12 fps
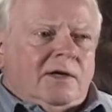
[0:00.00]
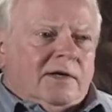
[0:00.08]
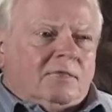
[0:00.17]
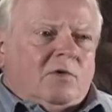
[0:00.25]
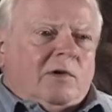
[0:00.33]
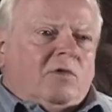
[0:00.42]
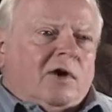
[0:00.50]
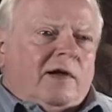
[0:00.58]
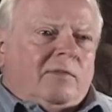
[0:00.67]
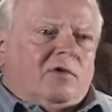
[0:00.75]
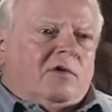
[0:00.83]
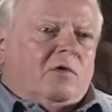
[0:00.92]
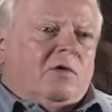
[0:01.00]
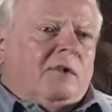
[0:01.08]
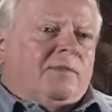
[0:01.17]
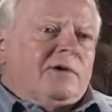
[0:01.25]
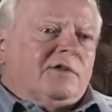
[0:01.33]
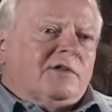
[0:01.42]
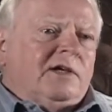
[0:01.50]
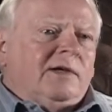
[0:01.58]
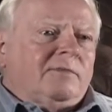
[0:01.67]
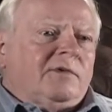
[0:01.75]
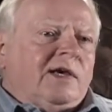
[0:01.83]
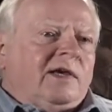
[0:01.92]
and we were able to go up and see
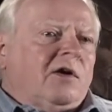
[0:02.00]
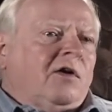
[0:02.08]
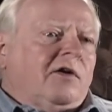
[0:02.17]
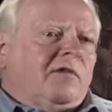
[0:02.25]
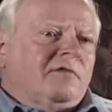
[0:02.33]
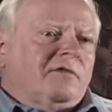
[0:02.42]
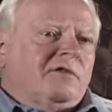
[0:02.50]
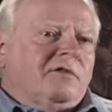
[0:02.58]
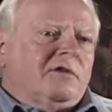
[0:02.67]
him take off